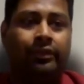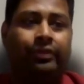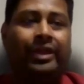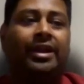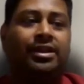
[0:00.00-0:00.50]

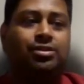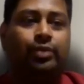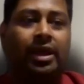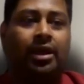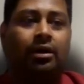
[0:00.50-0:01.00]
that is
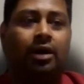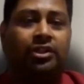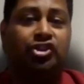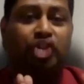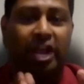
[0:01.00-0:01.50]
where a
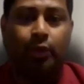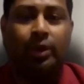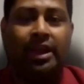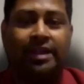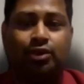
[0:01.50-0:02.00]

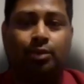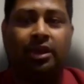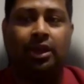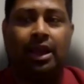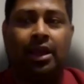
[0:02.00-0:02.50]
genuine SOP
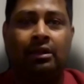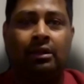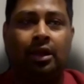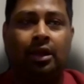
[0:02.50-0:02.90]
can